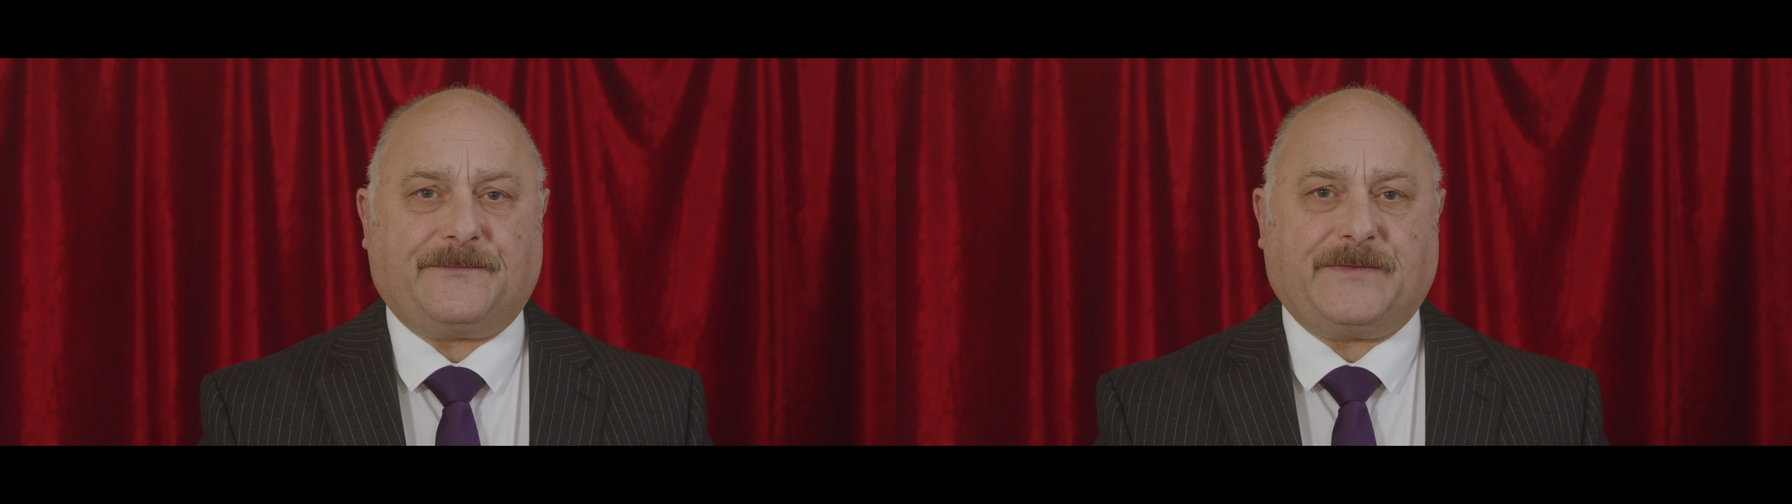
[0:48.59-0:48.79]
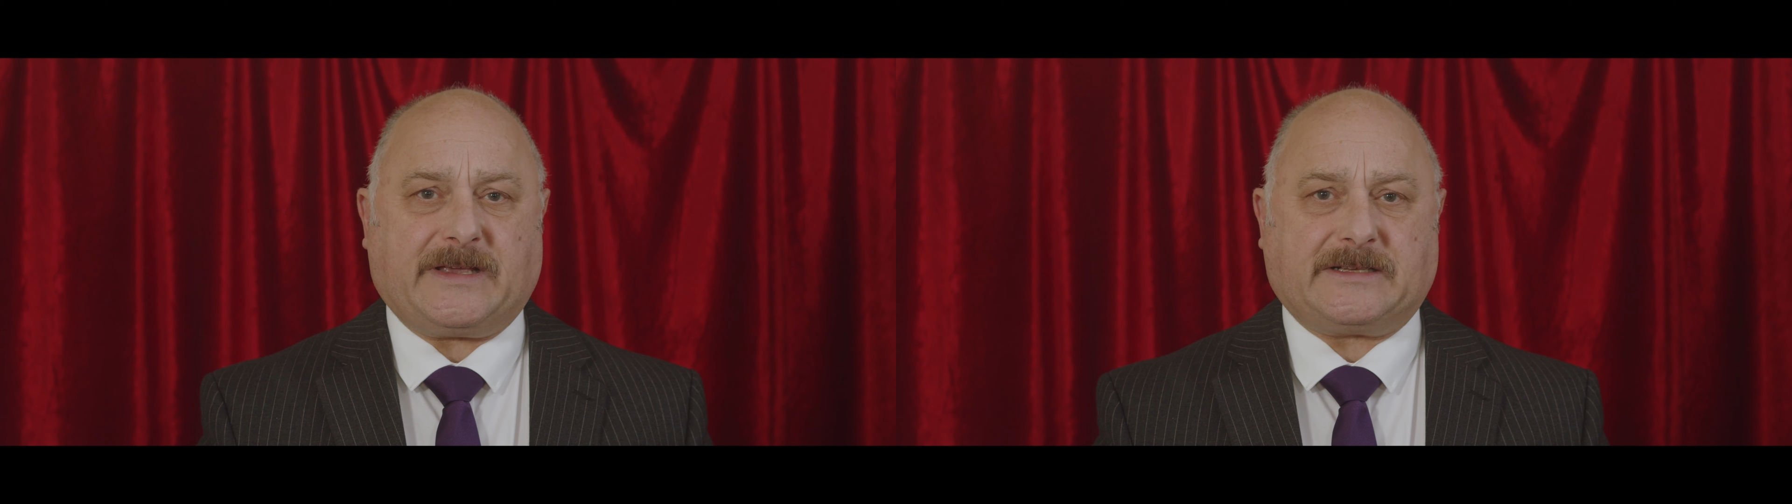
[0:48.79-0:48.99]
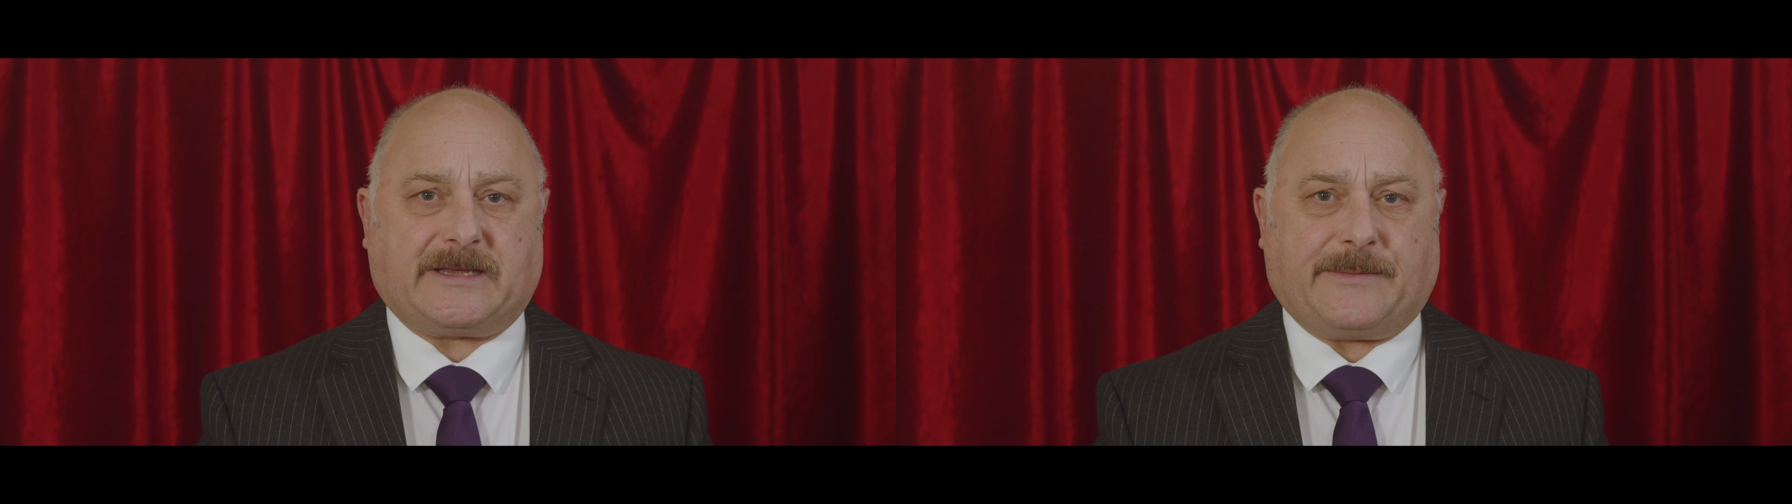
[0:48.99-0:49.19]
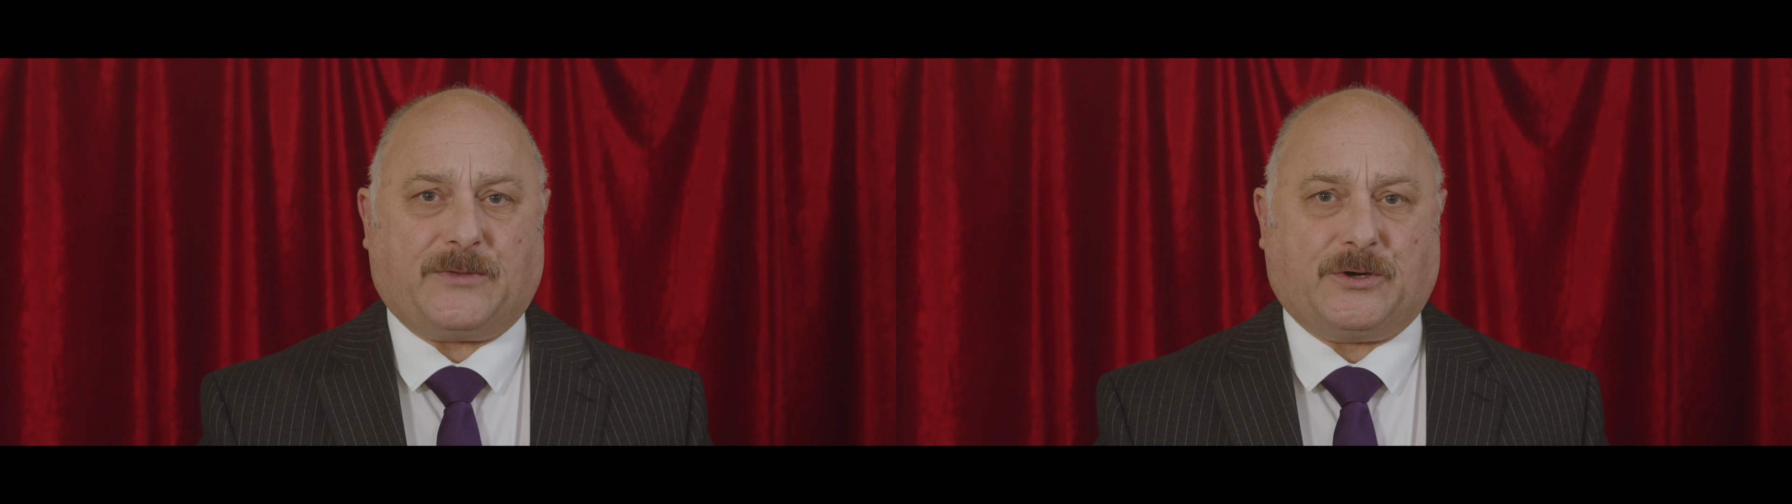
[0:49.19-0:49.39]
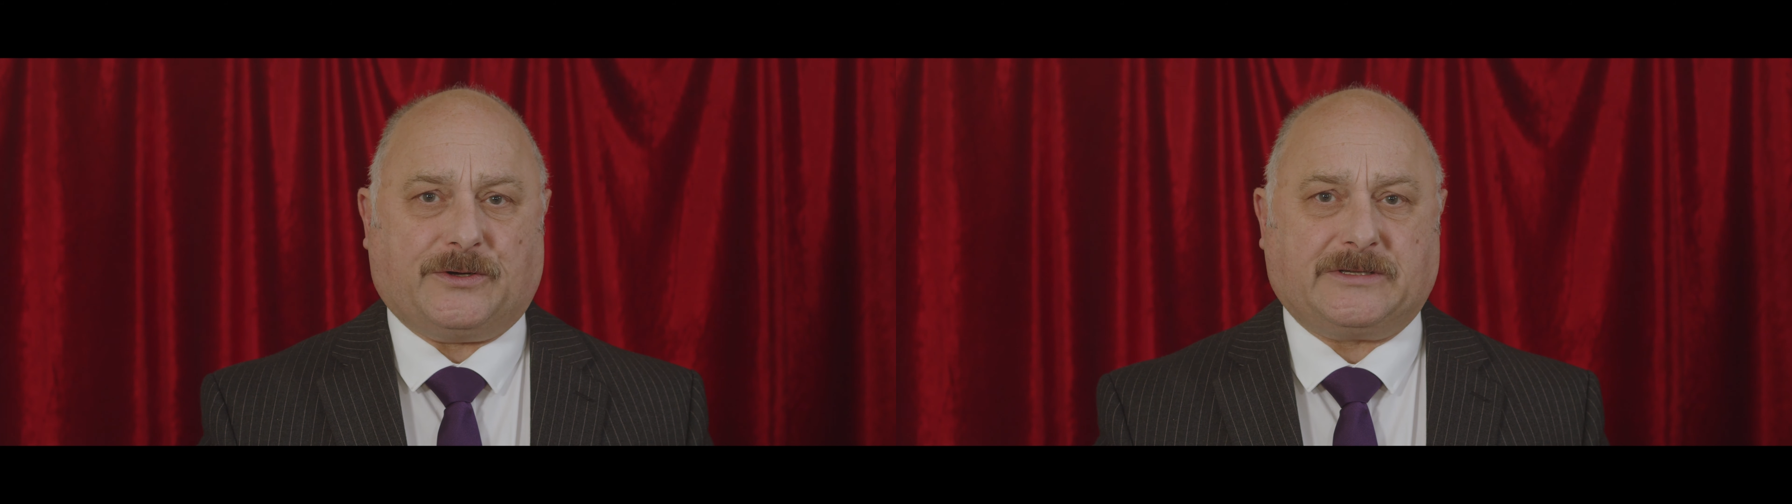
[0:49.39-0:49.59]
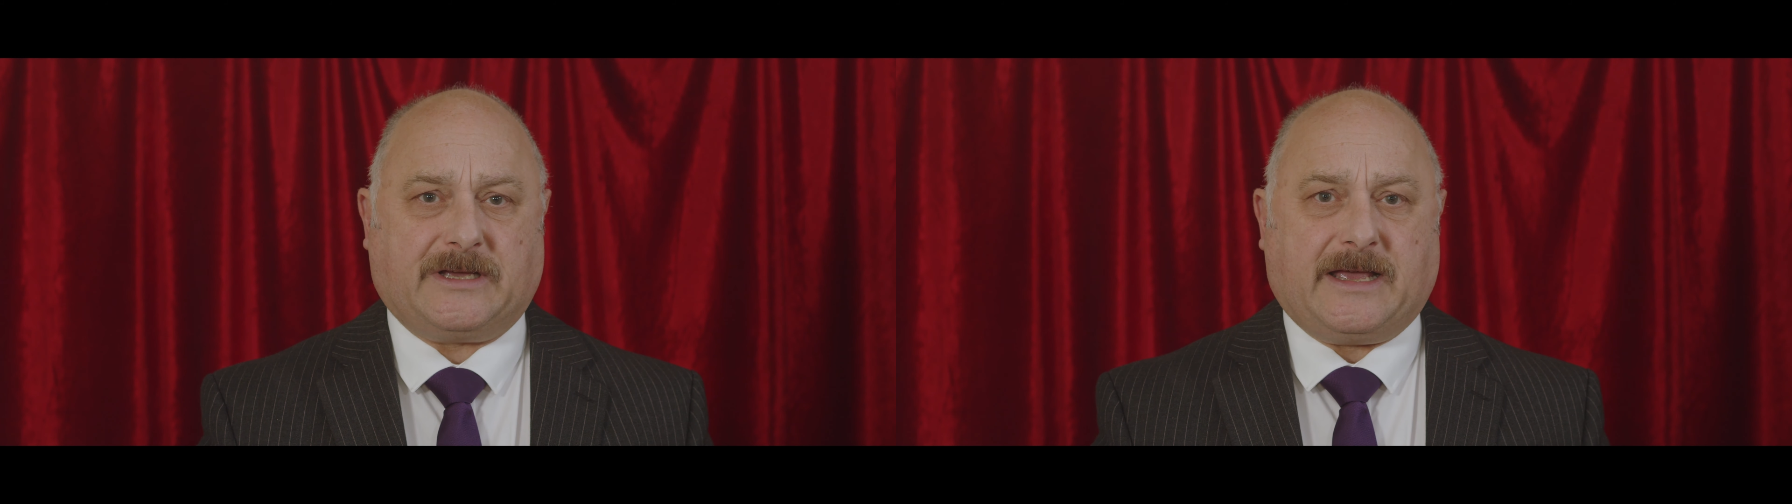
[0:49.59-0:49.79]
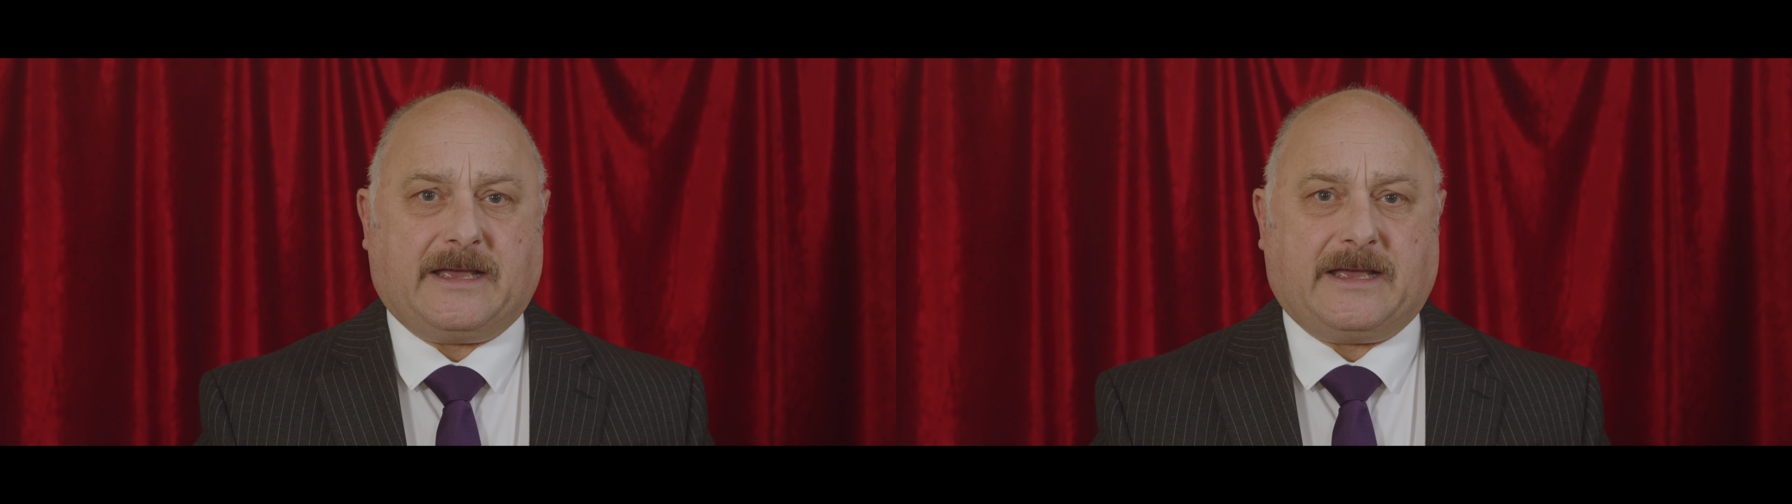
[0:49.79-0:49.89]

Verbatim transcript: victimhood